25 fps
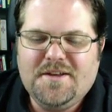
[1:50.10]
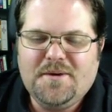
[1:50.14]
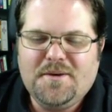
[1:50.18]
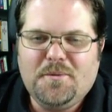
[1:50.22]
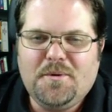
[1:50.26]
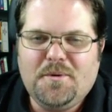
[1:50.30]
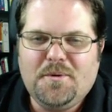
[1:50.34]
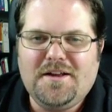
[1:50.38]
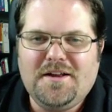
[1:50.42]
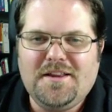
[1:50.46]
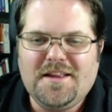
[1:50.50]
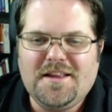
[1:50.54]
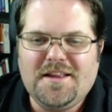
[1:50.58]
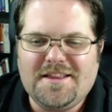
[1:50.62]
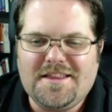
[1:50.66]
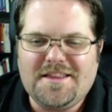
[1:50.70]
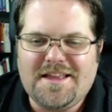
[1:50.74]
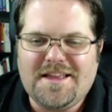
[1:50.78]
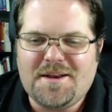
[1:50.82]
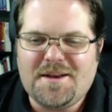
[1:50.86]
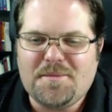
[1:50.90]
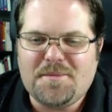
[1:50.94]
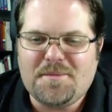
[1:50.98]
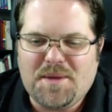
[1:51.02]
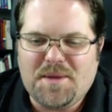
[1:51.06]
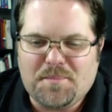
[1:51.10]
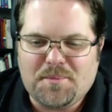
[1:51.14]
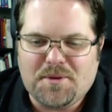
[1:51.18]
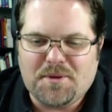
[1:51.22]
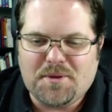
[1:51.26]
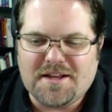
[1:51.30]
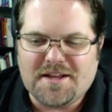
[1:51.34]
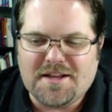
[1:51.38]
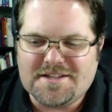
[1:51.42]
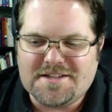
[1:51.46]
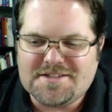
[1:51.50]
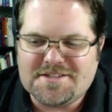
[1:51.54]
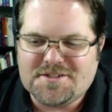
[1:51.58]
Well, like a lot of people,
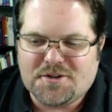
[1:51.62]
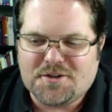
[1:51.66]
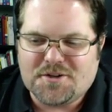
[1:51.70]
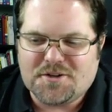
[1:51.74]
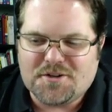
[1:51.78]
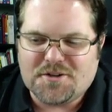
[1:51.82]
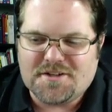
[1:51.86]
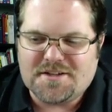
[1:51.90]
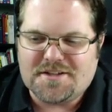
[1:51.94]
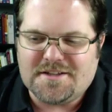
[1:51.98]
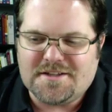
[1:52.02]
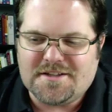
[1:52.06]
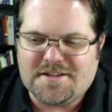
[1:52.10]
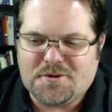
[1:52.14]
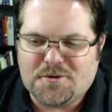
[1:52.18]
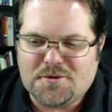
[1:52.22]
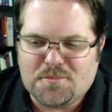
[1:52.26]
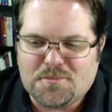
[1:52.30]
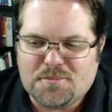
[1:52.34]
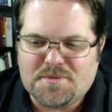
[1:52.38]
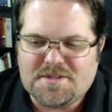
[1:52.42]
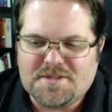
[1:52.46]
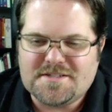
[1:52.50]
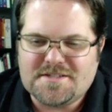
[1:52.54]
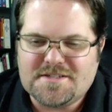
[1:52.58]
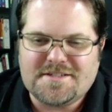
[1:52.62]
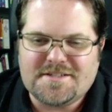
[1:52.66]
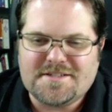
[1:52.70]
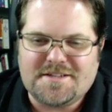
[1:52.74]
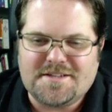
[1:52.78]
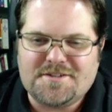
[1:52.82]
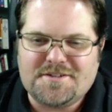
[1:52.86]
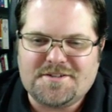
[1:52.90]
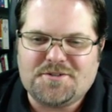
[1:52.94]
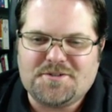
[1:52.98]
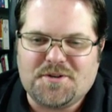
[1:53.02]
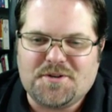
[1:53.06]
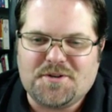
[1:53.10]
I got started in the home business
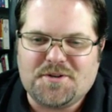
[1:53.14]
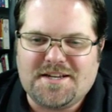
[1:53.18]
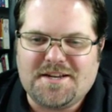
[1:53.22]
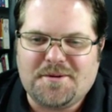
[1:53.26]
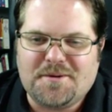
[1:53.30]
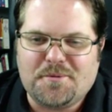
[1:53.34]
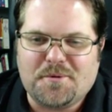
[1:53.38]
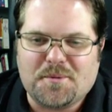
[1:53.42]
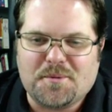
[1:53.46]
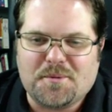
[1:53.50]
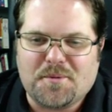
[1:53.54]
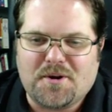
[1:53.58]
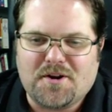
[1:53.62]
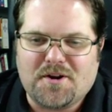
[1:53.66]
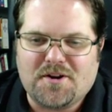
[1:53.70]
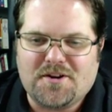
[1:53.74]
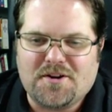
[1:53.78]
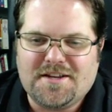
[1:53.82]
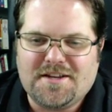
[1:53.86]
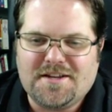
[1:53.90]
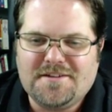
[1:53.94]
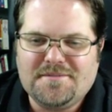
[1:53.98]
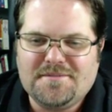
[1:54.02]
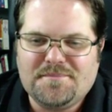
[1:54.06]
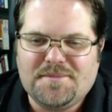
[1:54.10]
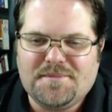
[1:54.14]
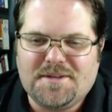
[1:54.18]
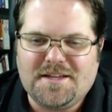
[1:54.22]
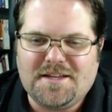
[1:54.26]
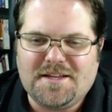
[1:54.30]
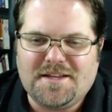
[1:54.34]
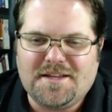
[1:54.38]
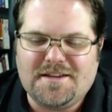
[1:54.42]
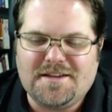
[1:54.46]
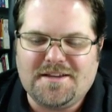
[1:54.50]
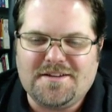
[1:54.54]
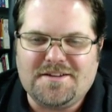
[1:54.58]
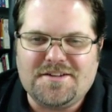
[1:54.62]
industry and network marketing,
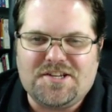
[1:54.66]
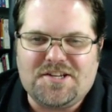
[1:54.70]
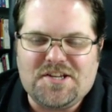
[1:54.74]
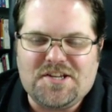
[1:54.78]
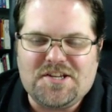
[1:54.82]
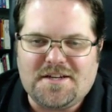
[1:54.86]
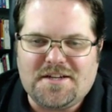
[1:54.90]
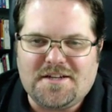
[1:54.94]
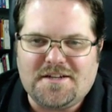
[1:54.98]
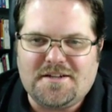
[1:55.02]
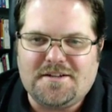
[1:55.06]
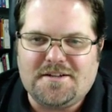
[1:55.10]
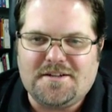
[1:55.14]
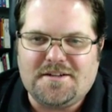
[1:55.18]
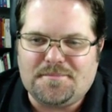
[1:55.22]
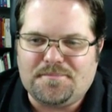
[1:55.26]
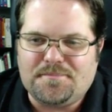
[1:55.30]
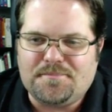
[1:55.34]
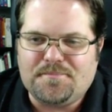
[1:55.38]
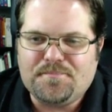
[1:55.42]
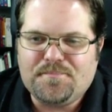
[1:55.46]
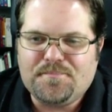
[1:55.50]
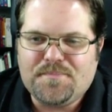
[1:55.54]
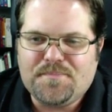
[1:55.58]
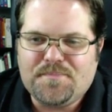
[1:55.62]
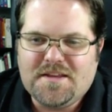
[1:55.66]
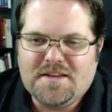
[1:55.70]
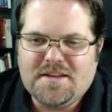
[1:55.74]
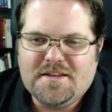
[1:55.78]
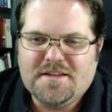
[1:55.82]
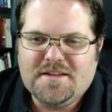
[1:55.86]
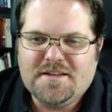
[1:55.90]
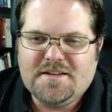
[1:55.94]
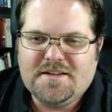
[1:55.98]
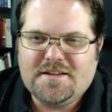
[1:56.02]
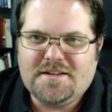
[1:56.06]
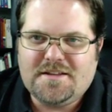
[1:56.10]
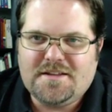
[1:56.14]
and
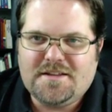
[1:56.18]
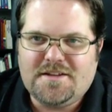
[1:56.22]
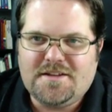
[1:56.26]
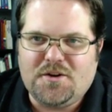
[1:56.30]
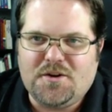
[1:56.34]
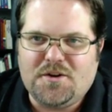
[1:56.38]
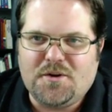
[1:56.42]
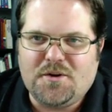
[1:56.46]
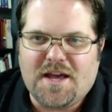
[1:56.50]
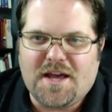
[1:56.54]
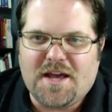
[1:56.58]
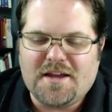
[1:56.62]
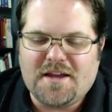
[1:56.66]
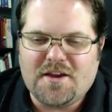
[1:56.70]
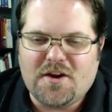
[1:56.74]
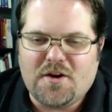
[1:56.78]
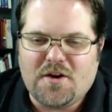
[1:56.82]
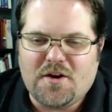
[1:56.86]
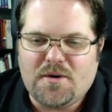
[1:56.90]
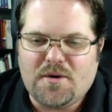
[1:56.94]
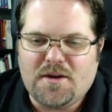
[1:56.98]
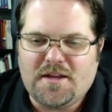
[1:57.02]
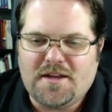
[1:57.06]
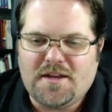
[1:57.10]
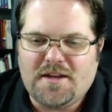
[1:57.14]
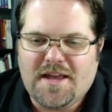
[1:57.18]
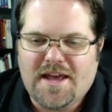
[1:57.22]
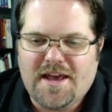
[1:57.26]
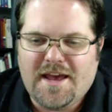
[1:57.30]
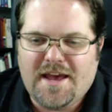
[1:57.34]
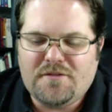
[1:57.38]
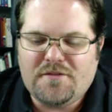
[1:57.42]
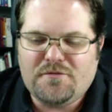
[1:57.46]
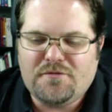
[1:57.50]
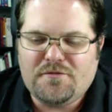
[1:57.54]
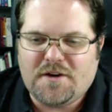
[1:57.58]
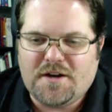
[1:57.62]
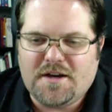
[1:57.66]
got going,
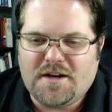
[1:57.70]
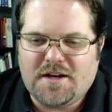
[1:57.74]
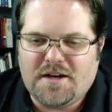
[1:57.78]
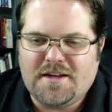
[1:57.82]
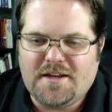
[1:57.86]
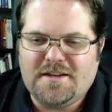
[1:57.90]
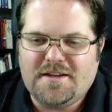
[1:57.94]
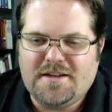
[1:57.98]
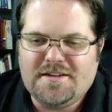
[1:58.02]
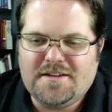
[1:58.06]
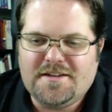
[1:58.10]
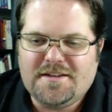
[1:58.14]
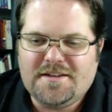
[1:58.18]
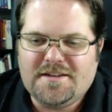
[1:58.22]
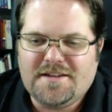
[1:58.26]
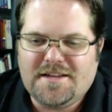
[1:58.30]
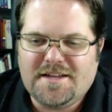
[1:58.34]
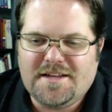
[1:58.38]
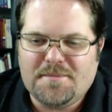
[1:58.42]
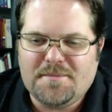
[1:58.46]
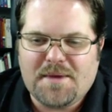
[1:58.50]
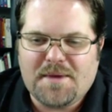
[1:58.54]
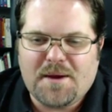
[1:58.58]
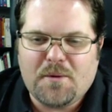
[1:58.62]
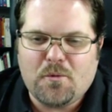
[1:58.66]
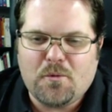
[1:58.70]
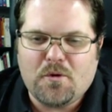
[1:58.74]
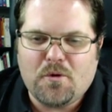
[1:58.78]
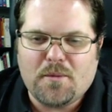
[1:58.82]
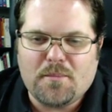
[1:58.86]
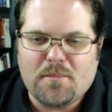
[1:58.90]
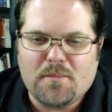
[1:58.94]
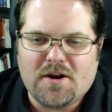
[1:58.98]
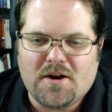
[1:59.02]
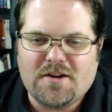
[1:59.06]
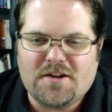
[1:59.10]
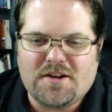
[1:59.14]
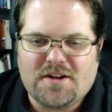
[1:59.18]
had fun, hit my warm
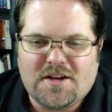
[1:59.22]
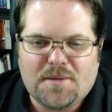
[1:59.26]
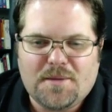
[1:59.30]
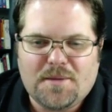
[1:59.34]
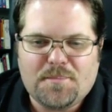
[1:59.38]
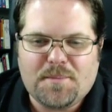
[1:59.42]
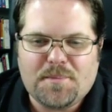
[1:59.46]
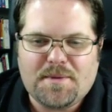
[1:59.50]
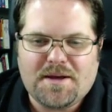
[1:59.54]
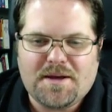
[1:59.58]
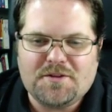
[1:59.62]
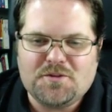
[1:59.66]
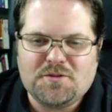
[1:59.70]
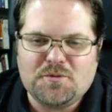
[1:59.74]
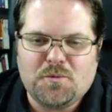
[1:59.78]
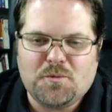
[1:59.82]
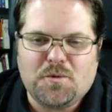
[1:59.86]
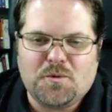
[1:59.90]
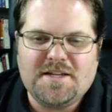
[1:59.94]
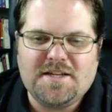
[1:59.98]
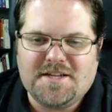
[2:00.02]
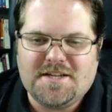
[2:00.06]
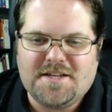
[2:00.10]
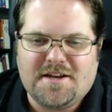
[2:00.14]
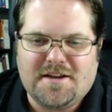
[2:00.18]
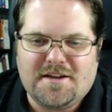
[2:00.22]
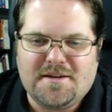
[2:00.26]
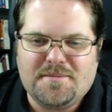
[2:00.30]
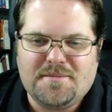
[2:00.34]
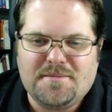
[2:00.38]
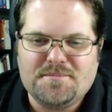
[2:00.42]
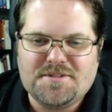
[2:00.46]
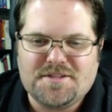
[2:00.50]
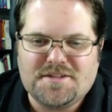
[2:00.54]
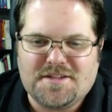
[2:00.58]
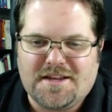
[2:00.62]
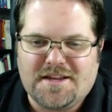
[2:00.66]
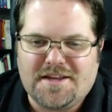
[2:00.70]
market up about 20
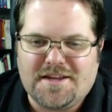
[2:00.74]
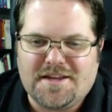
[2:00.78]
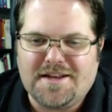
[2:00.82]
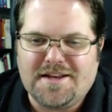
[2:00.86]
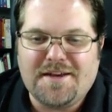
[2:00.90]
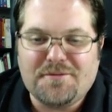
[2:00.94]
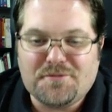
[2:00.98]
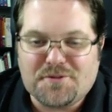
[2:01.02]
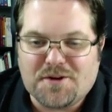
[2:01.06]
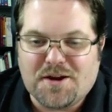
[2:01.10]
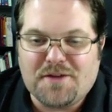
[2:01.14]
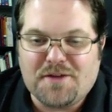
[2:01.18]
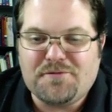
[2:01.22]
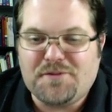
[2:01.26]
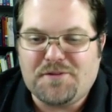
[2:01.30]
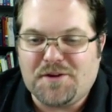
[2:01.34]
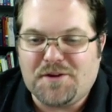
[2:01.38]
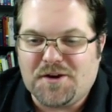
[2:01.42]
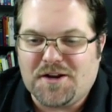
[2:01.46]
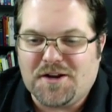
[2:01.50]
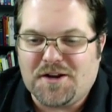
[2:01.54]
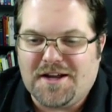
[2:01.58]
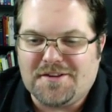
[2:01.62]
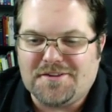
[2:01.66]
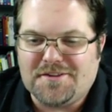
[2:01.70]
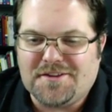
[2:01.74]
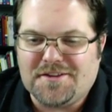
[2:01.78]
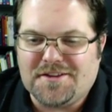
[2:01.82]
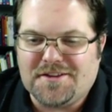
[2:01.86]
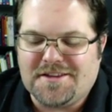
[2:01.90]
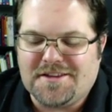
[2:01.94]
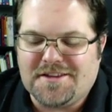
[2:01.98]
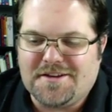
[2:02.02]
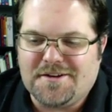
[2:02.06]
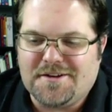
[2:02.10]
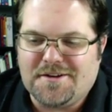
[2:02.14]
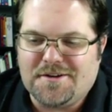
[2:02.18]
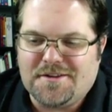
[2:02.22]
times, and after I figured out that
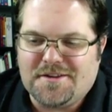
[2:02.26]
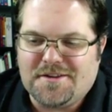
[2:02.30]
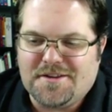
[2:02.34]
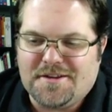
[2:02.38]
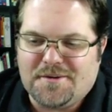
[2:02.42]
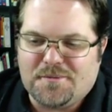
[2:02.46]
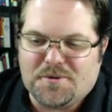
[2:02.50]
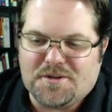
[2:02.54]
they